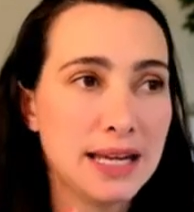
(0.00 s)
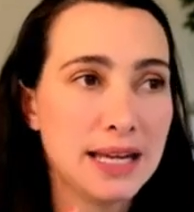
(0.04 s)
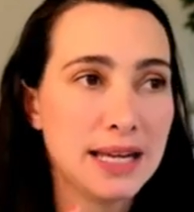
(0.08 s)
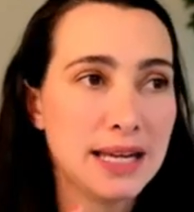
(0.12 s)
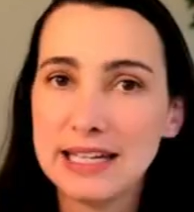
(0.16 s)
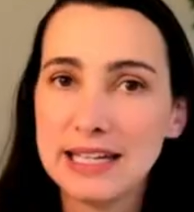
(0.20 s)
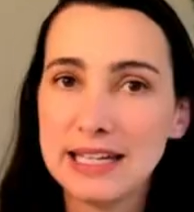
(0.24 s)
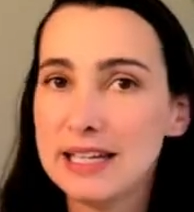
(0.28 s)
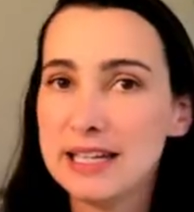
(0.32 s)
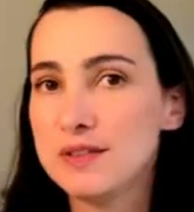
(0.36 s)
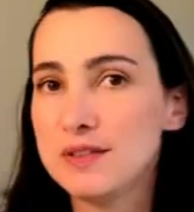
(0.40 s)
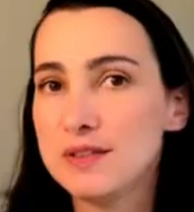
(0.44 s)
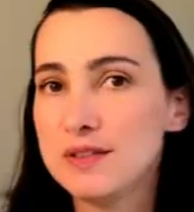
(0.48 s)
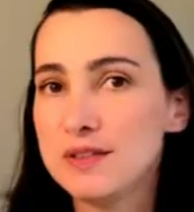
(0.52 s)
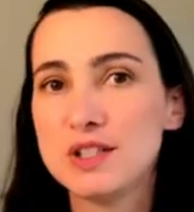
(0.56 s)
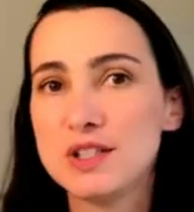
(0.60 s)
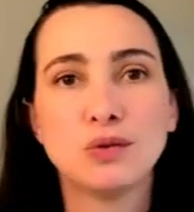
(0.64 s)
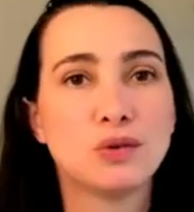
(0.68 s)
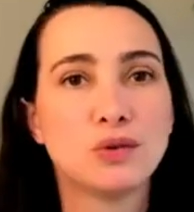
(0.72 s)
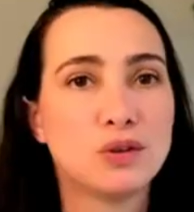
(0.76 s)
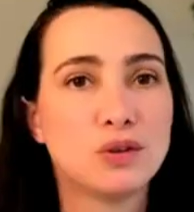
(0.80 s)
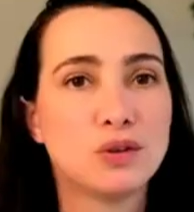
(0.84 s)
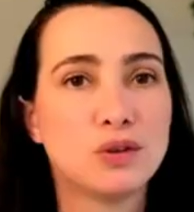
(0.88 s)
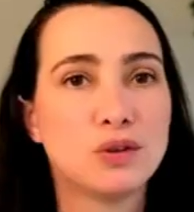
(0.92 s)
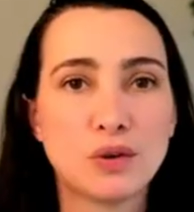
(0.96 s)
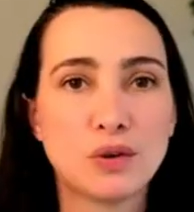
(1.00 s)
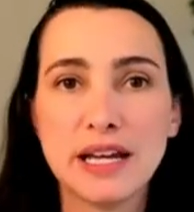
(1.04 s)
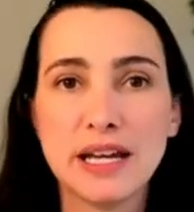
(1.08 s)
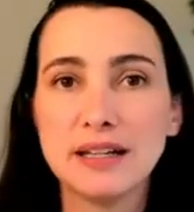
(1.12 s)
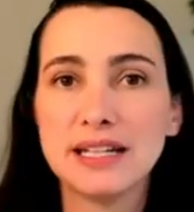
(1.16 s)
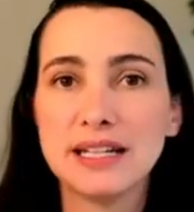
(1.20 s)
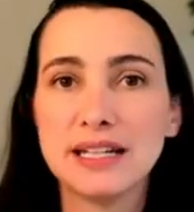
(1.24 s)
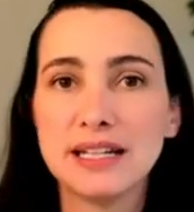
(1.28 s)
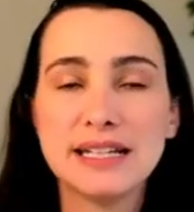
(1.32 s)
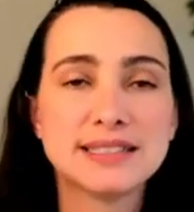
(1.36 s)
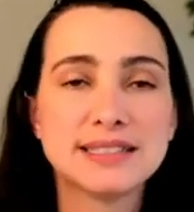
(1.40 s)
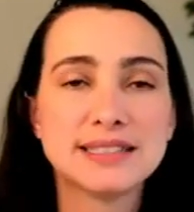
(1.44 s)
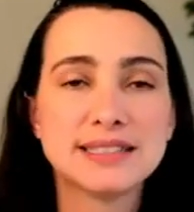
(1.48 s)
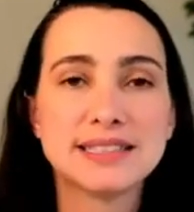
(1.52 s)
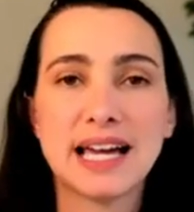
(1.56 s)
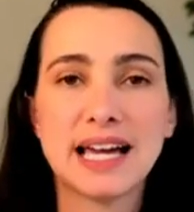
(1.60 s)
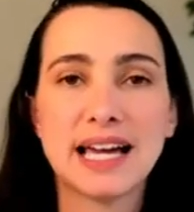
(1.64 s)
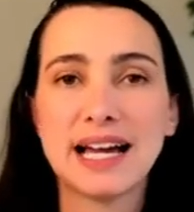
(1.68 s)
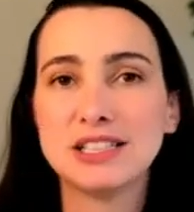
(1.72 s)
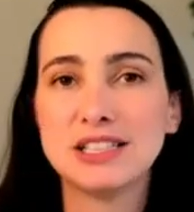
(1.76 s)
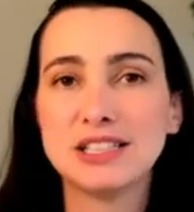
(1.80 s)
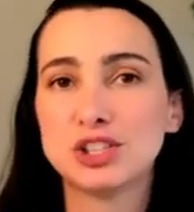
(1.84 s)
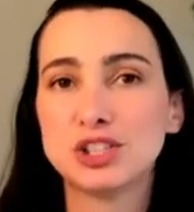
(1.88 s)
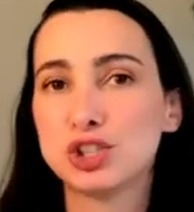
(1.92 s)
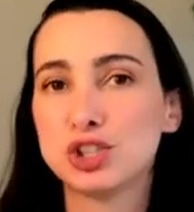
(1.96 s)
it gives you great
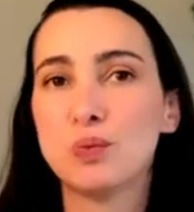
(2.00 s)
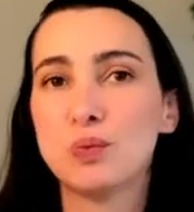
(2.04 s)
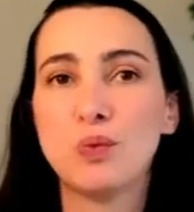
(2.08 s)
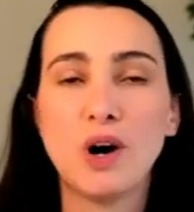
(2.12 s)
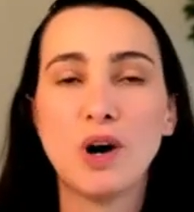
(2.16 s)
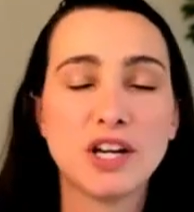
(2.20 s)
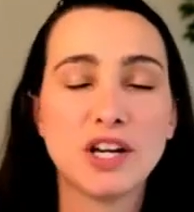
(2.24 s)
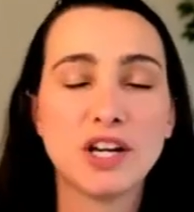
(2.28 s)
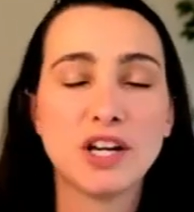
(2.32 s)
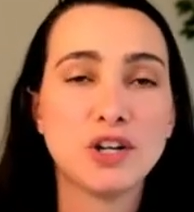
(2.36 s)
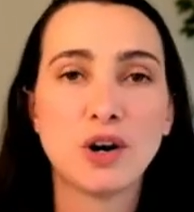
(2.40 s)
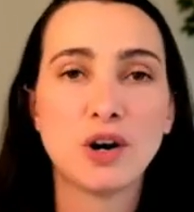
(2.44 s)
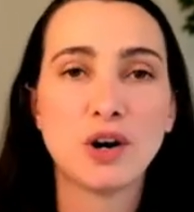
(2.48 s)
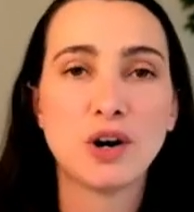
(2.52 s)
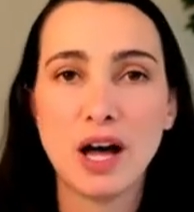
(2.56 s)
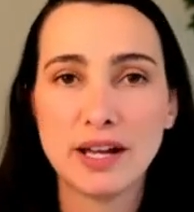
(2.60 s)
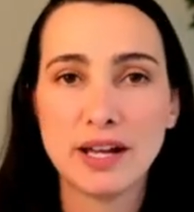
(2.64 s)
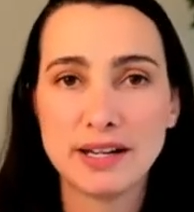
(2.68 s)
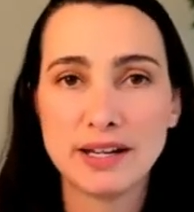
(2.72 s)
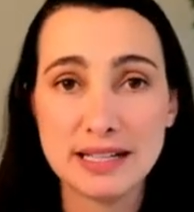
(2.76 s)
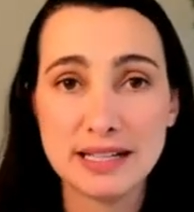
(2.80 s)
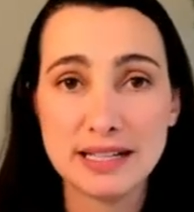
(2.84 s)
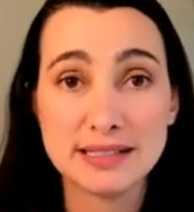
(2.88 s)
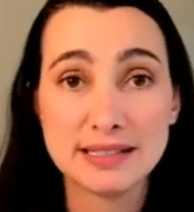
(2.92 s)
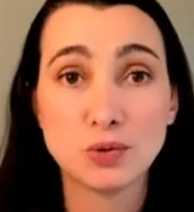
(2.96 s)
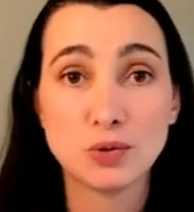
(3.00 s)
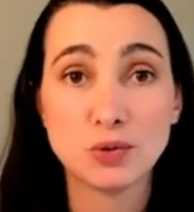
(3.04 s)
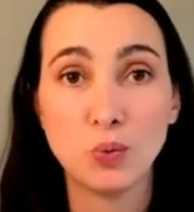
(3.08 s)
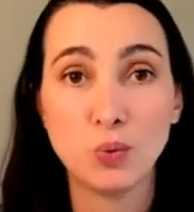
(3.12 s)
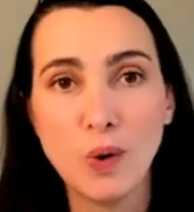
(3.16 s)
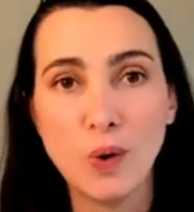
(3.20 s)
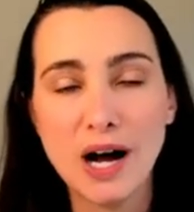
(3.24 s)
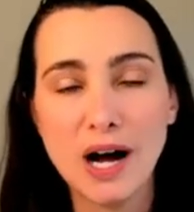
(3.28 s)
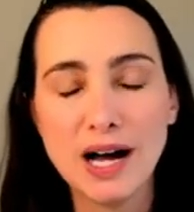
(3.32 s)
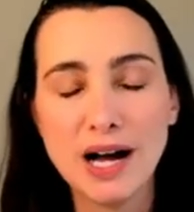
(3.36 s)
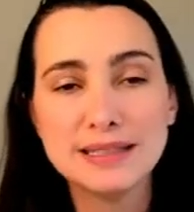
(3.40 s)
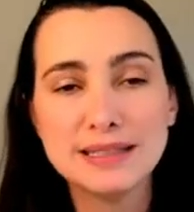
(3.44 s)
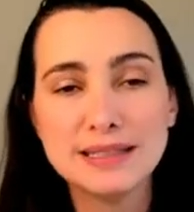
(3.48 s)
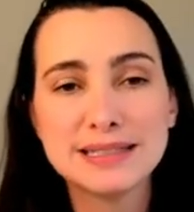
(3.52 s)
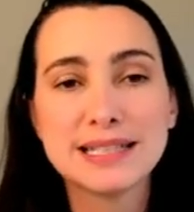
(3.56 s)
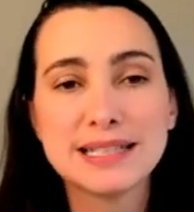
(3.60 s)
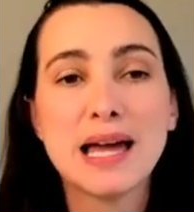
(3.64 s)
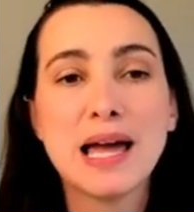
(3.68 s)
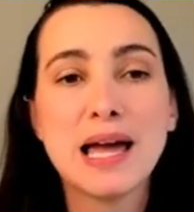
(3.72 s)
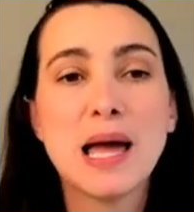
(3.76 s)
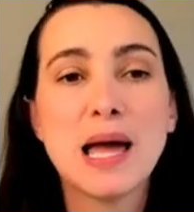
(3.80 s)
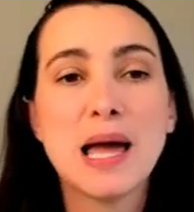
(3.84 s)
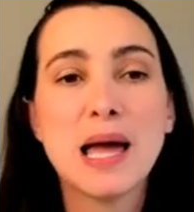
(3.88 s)
insights to what your audience wants.